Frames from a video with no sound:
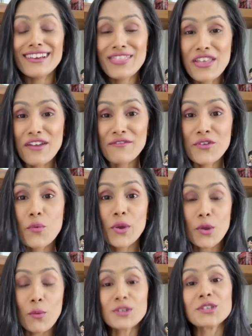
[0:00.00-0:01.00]
the few when you
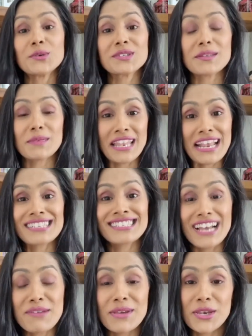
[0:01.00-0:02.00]
want to use them the next
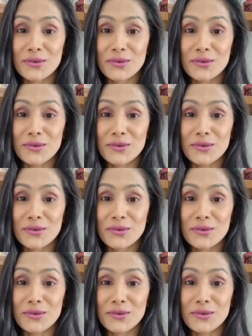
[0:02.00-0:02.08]
time in your